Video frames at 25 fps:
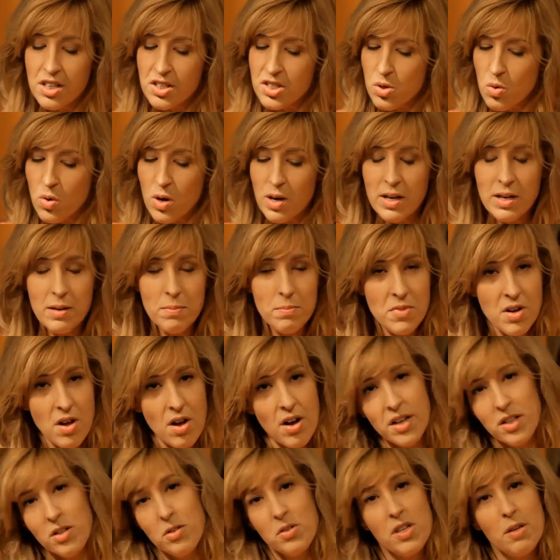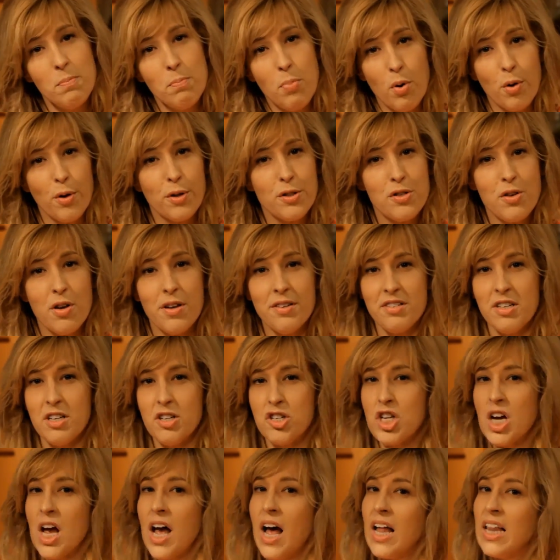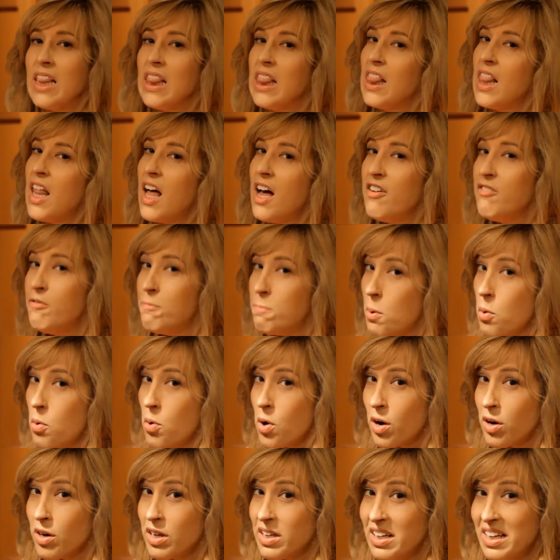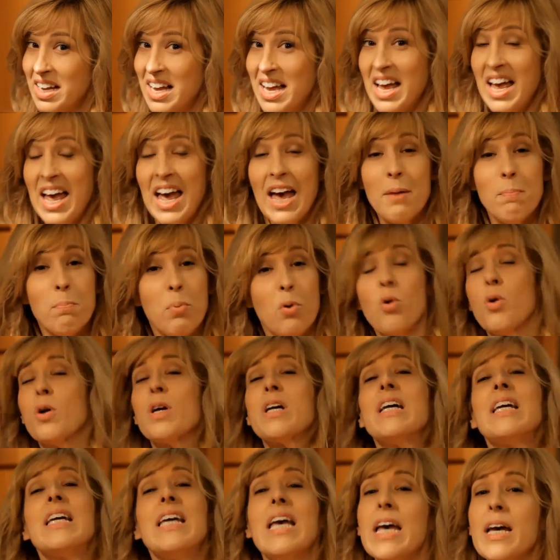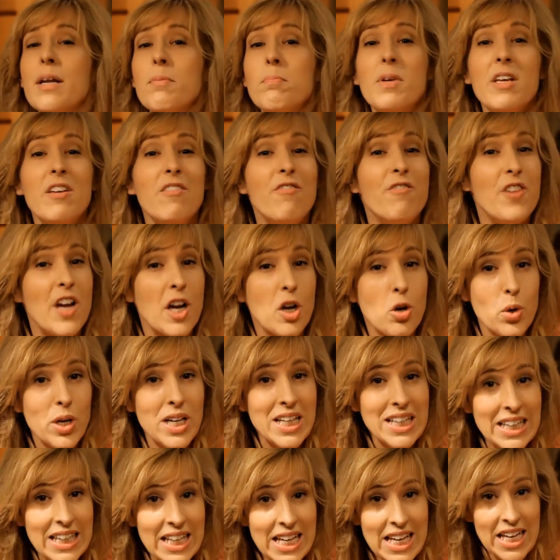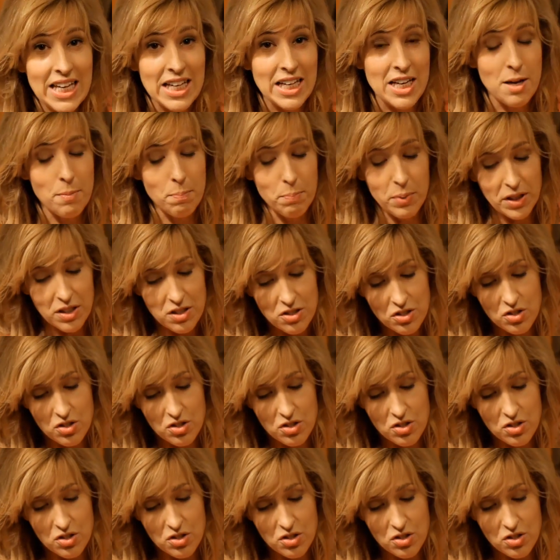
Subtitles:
so I am not using pork sausage. I love pork, and pork can be very lean, but the